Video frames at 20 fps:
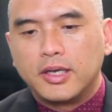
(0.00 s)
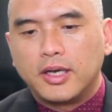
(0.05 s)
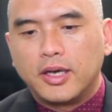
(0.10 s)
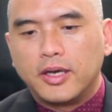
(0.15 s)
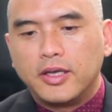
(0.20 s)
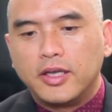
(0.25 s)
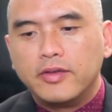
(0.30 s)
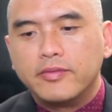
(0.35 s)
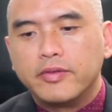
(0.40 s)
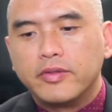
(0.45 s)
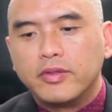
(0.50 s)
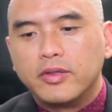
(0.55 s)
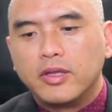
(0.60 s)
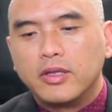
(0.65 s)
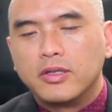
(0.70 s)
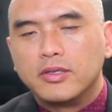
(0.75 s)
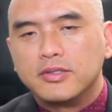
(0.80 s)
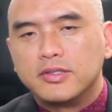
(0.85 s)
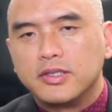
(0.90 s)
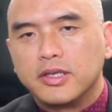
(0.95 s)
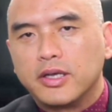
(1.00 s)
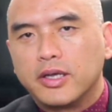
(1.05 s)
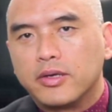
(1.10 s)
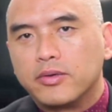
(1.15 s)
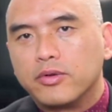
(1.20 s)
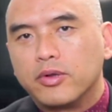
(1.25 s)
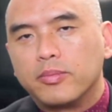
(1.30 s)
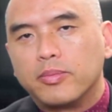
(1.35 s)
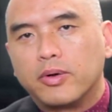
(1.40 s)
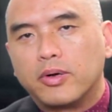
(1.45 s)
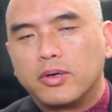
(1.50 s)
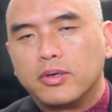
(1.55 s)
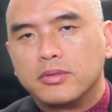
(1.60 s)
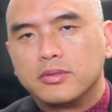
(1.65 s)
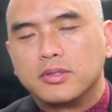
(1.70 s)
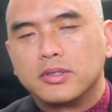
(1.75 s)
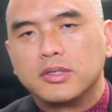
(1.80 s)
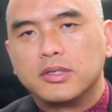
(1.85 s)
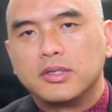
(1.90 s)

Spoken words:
Even in the CNN report,